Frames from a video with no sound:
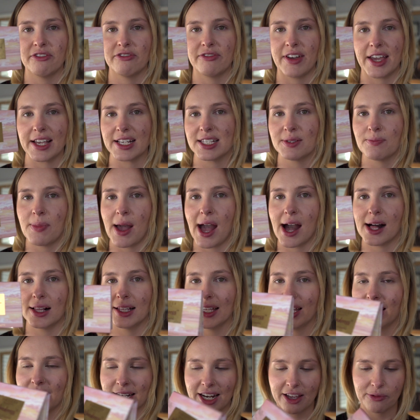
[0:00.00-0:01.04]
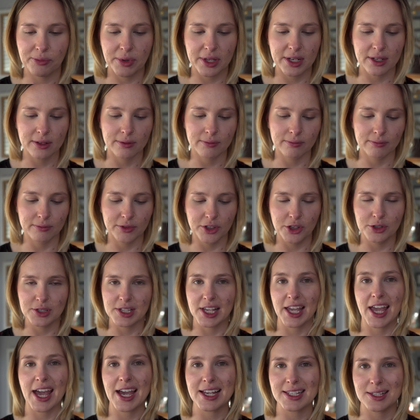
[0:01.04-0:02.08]
face palette, and I've been
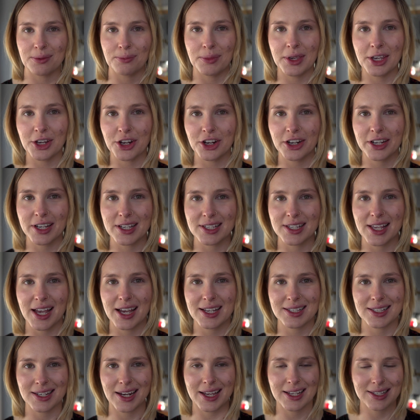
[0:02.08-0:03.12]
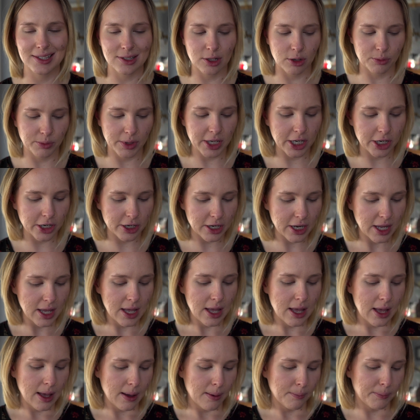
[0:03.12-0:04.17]
using it as a mirror because it has a nice little mirror.
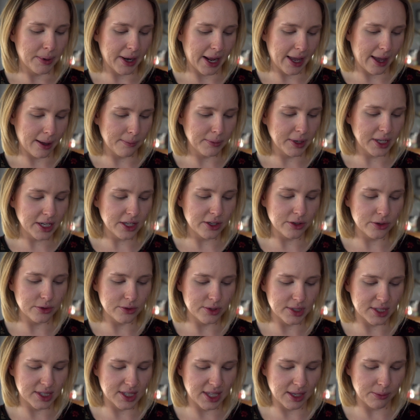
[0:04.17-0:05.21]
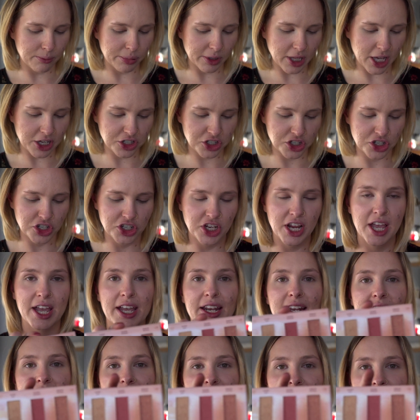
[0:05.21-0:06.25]
But I am going to use the blush
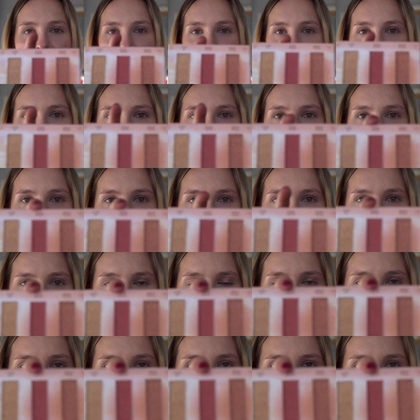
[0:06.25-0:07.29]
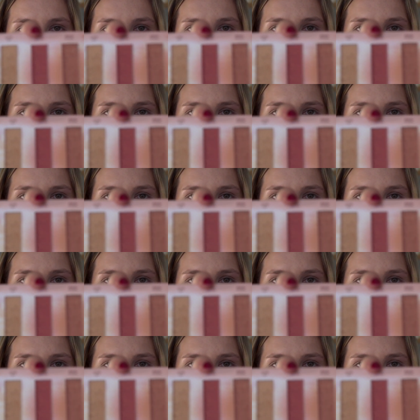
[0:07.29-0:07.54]
shade Havana Nights. It's